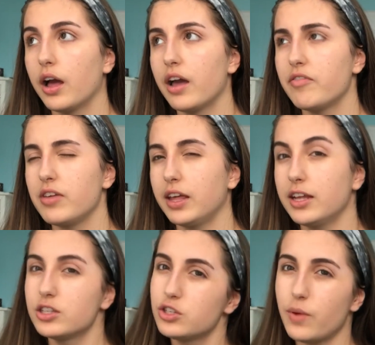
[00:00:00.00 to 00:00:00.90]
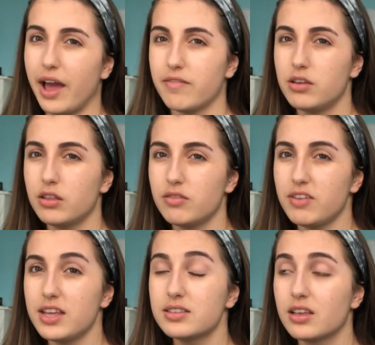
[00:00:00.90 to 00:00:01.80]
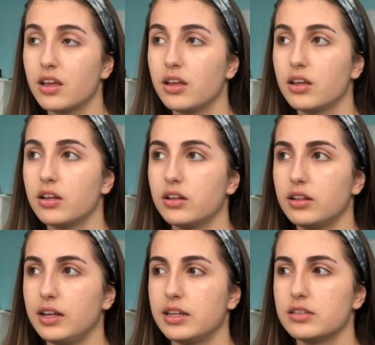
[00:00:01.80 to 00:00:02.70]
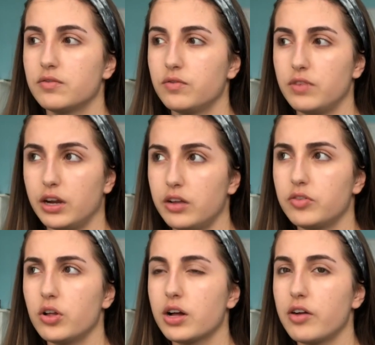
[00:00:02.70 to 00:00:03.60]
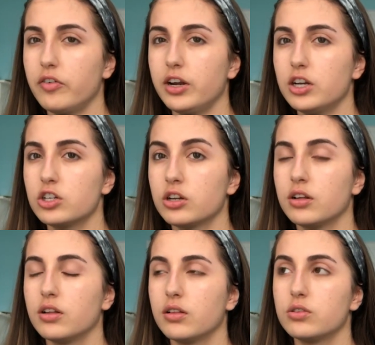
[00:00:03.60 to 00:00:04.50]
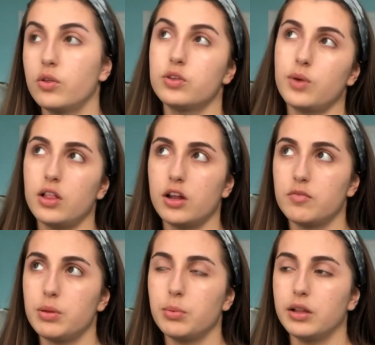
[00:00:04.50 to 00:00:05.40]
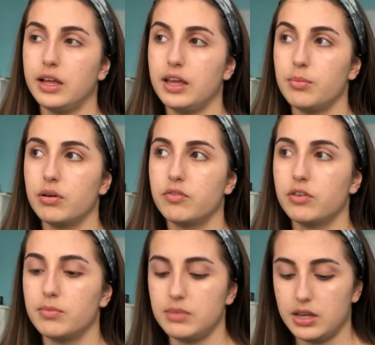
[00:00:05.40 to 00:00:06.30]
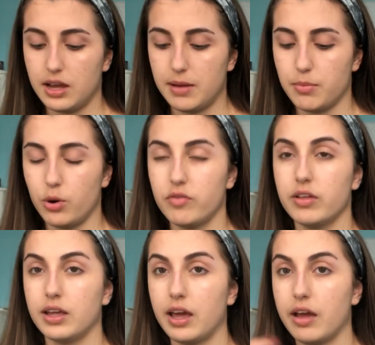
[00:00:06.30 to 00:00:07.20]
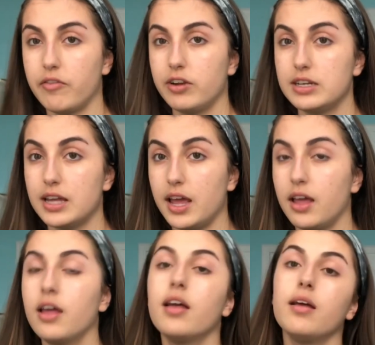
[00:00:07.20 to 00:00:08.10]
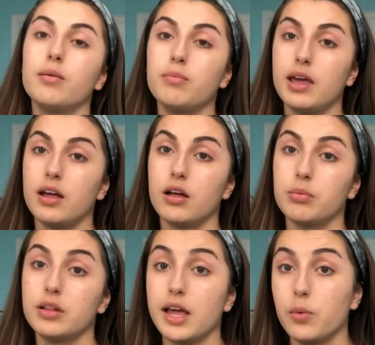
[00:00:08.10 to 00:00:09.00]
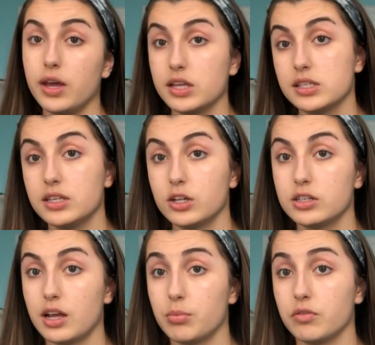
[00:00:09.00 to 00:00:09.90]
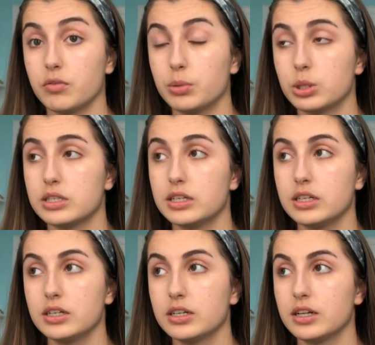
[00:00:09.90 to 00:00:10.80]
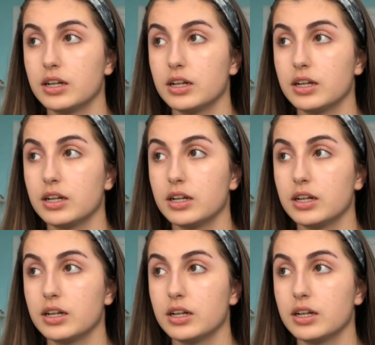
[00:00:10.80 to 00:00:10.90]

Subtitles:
I feel like it's too heavy on the face. Like, it's very full coverage, so that's why a lot of people like it. But for me, I'm more of like everyday makeup, lightweight concealer type of a person.